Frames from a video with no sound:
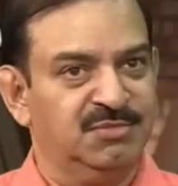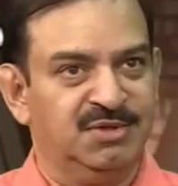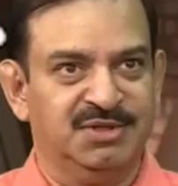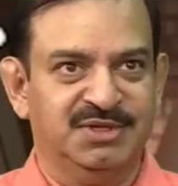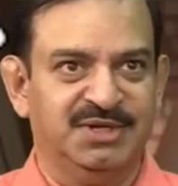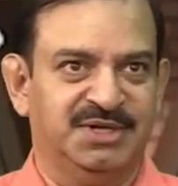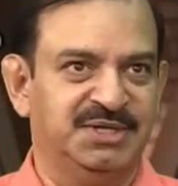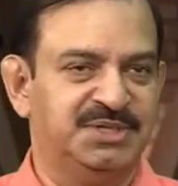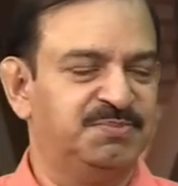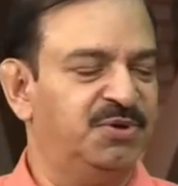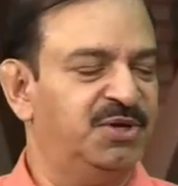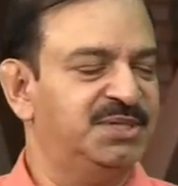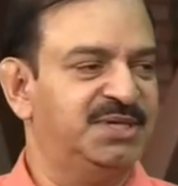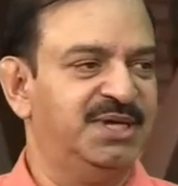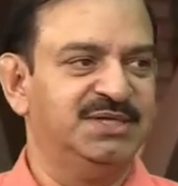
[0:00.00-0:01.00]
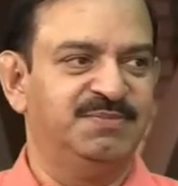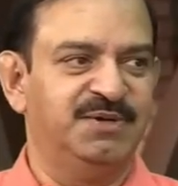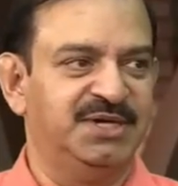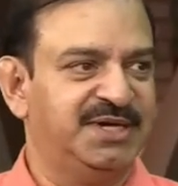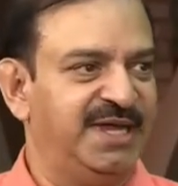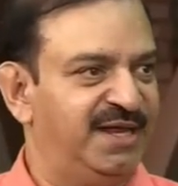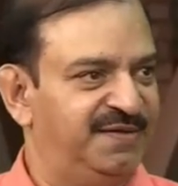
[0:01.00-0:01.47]
the response has
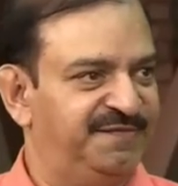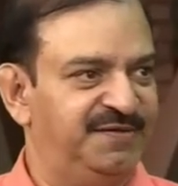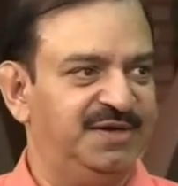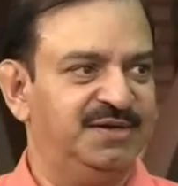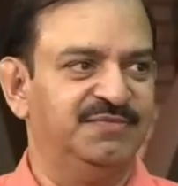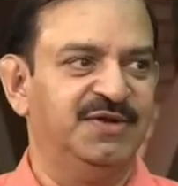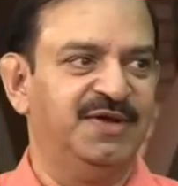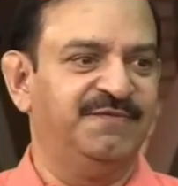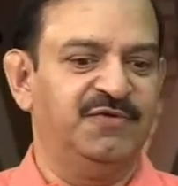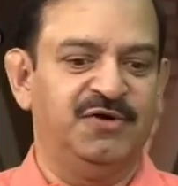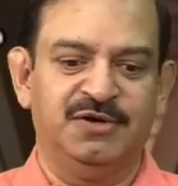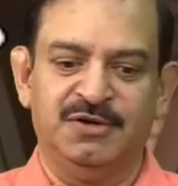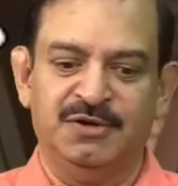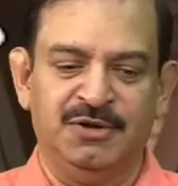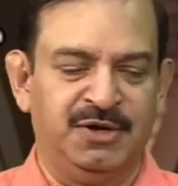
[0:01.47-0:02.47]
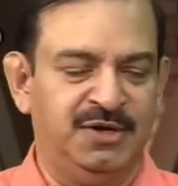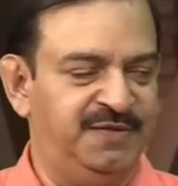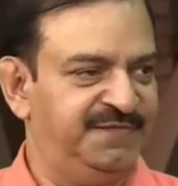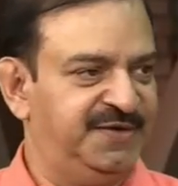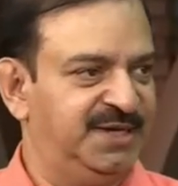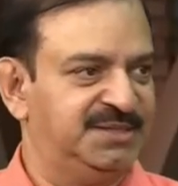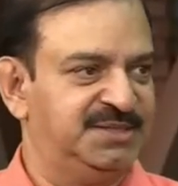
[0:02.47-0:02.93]
been terrific we have got a lot
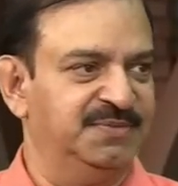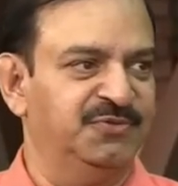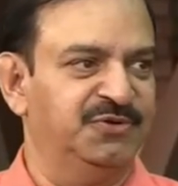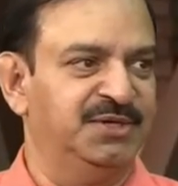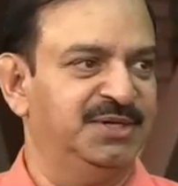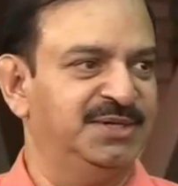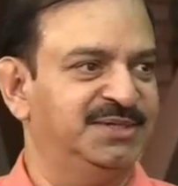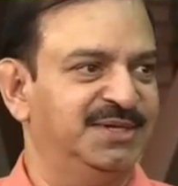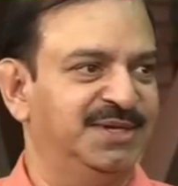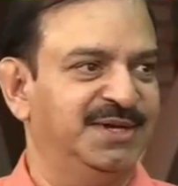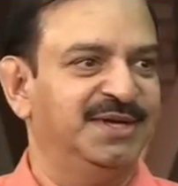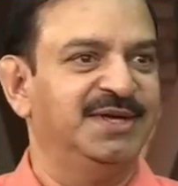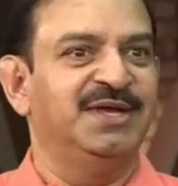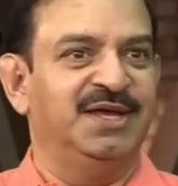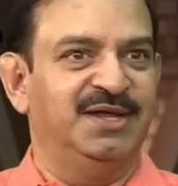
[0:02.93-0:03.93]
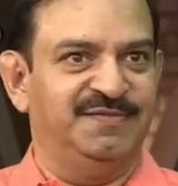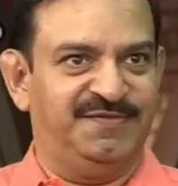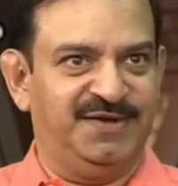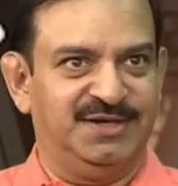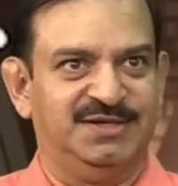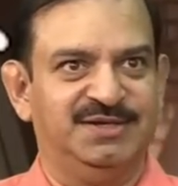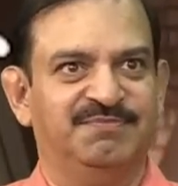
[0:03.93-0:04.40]
of testimonials in
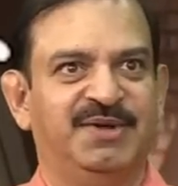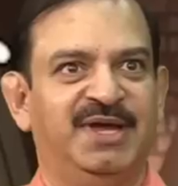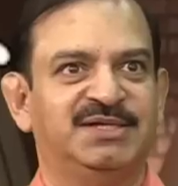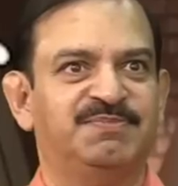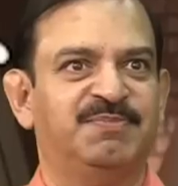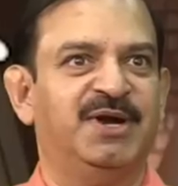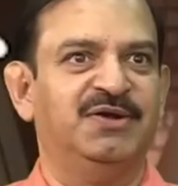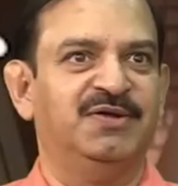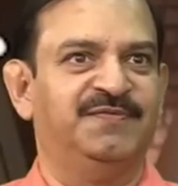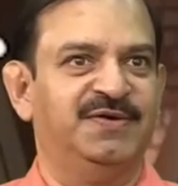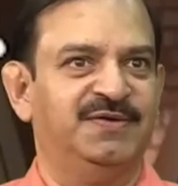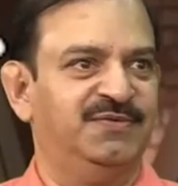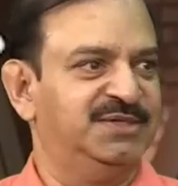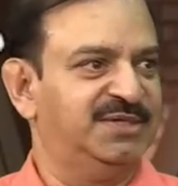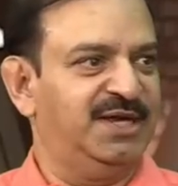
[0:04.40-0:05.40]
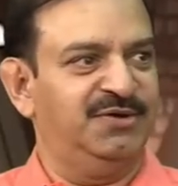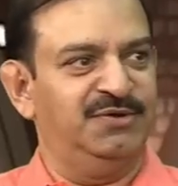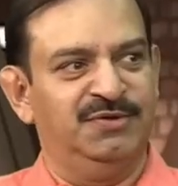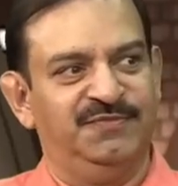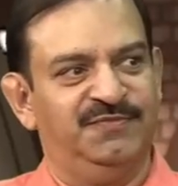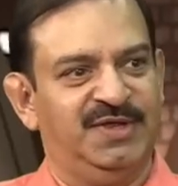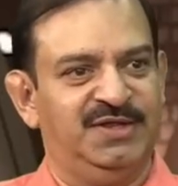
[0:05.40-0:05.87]
fact the best part of it was i don't
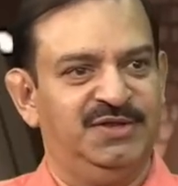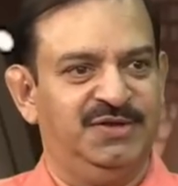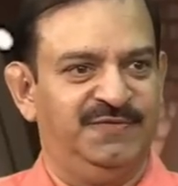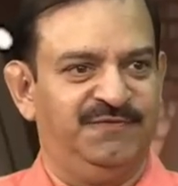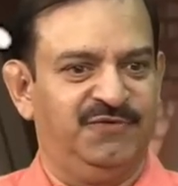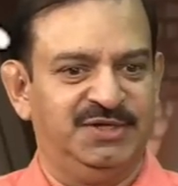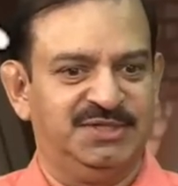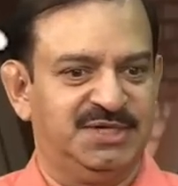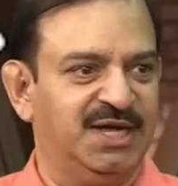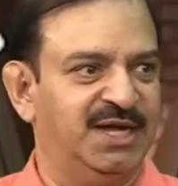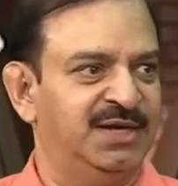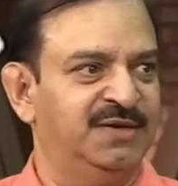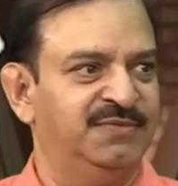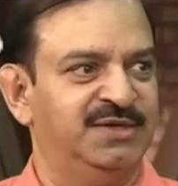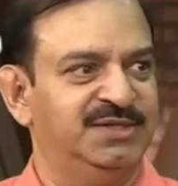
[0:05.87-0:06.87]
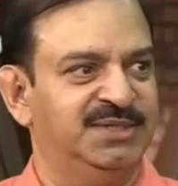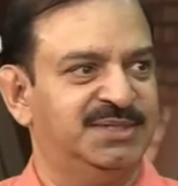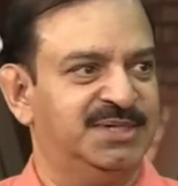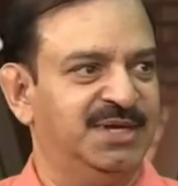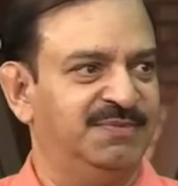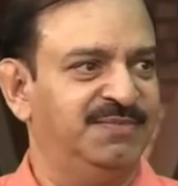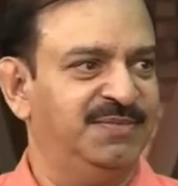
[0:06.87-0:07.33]
know whether you have watched carnival this
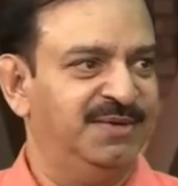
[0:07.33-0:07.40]
time